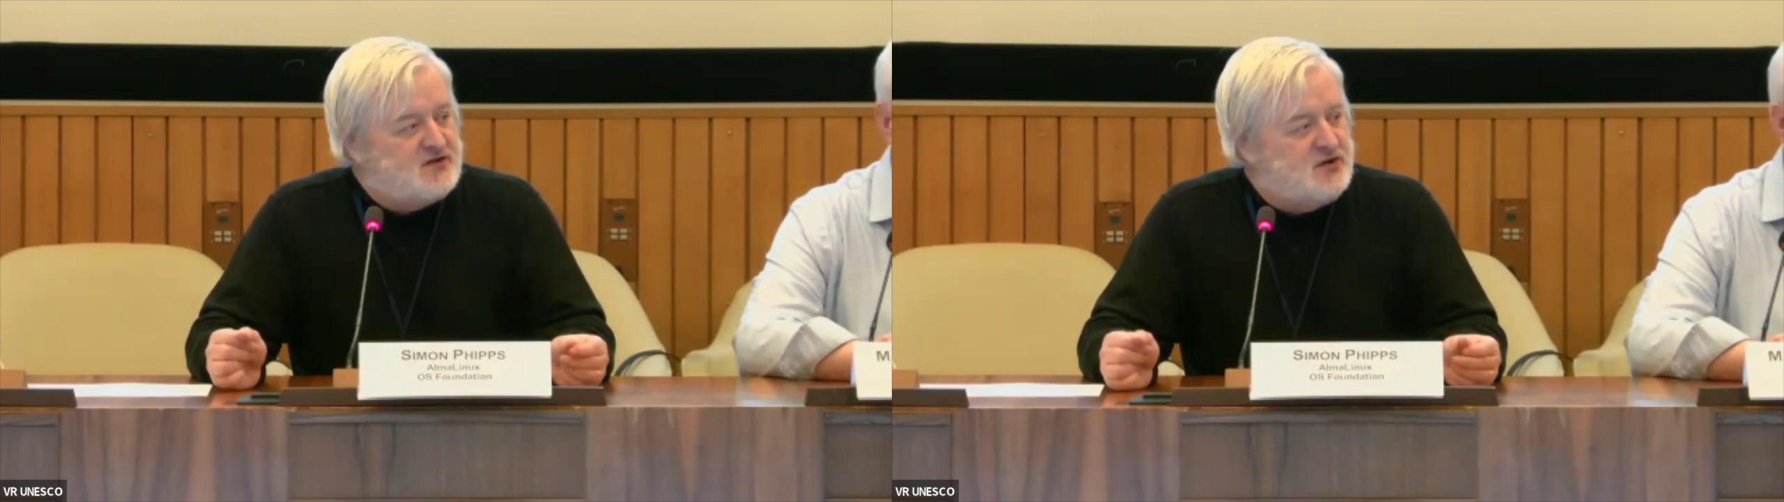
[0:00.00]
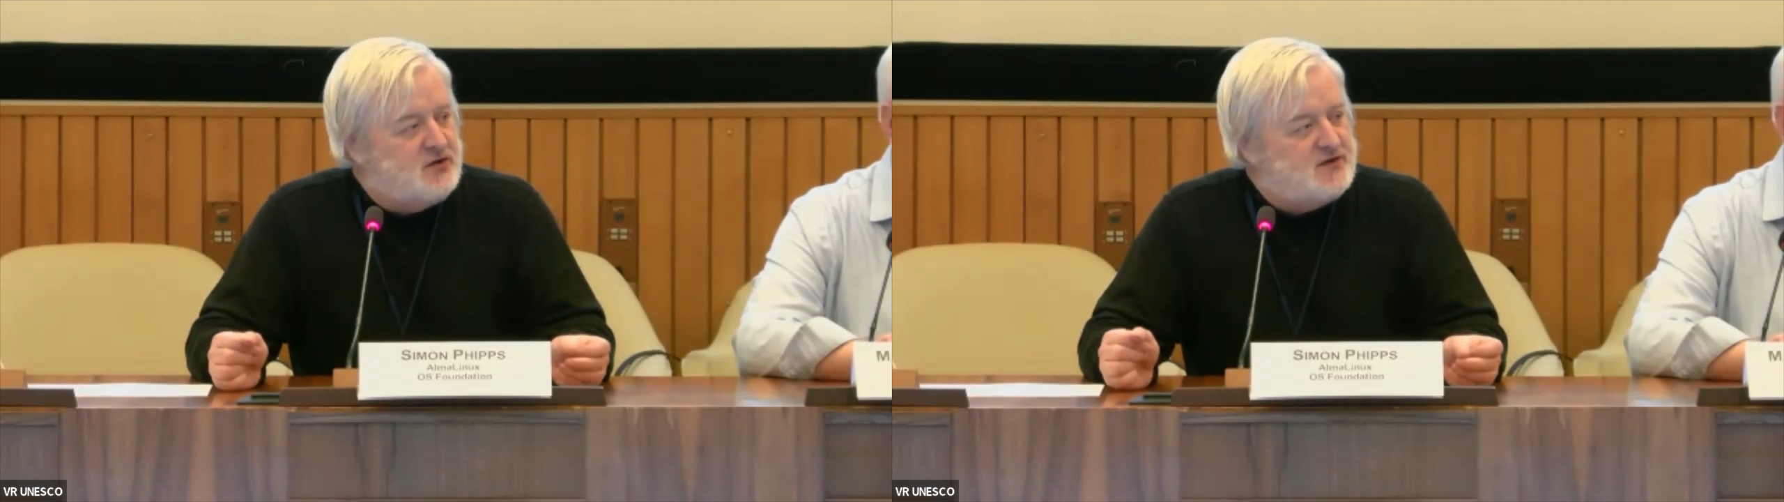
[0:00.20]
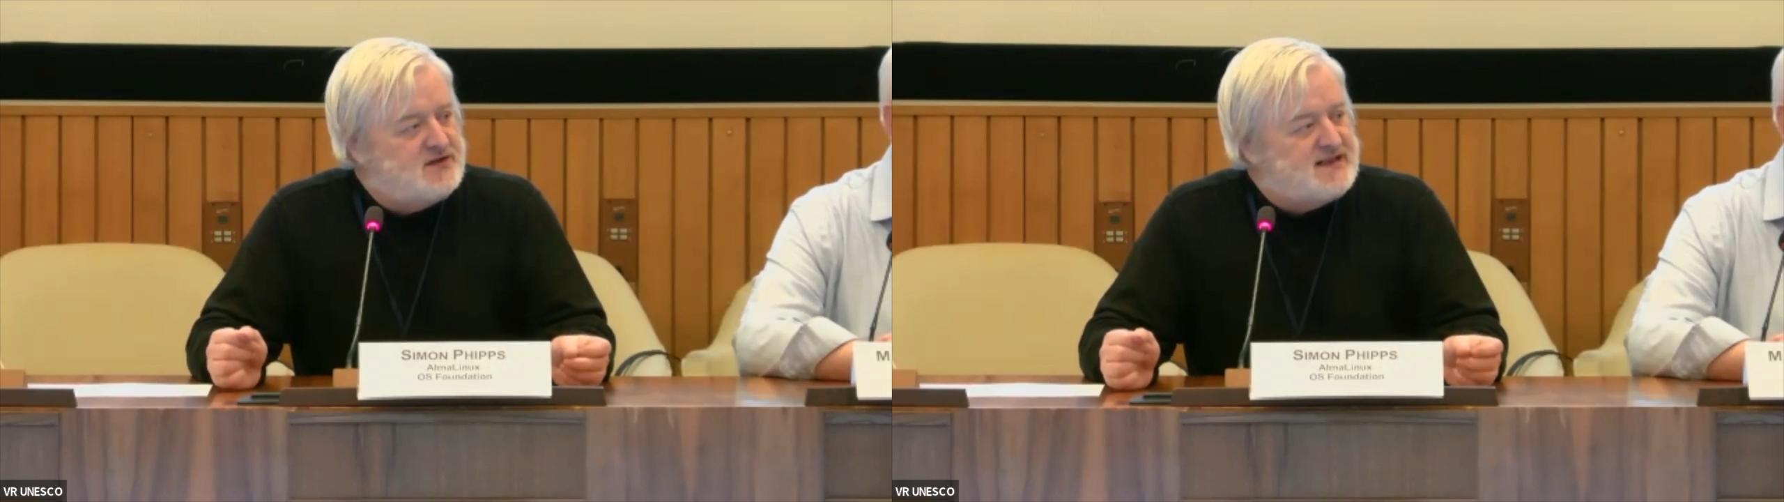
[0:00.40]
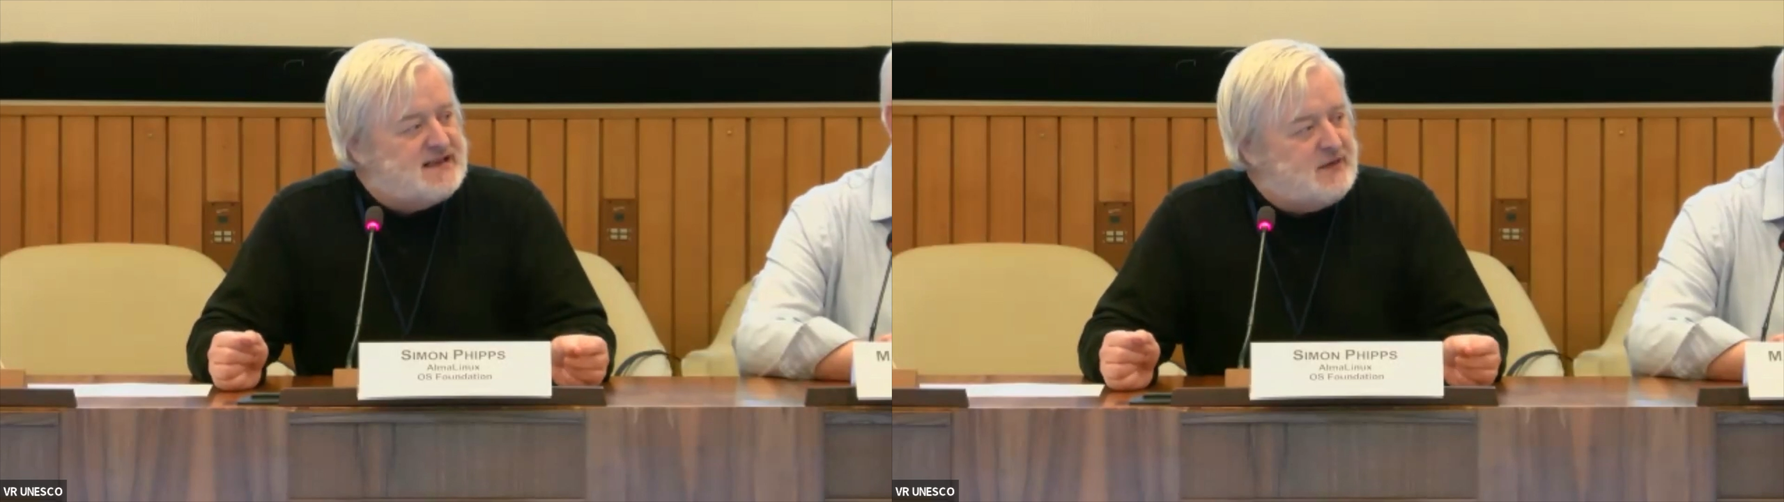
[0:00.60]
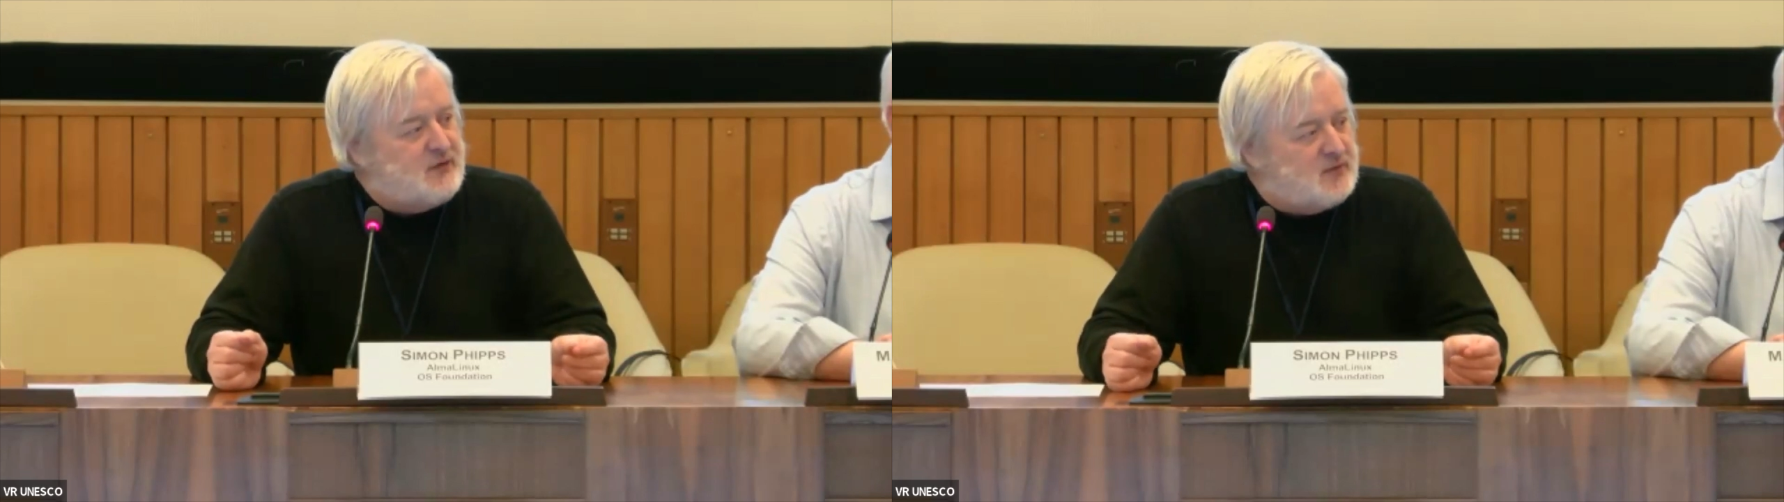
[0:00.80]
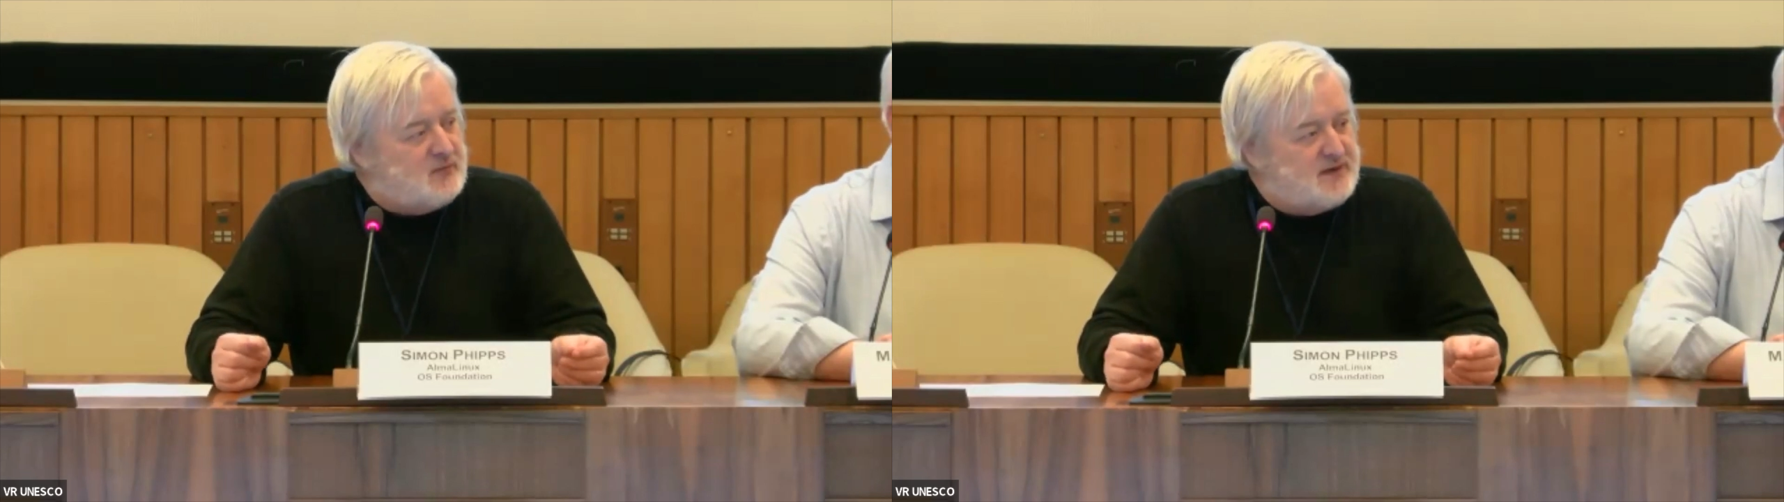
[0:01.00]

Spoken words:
2 significant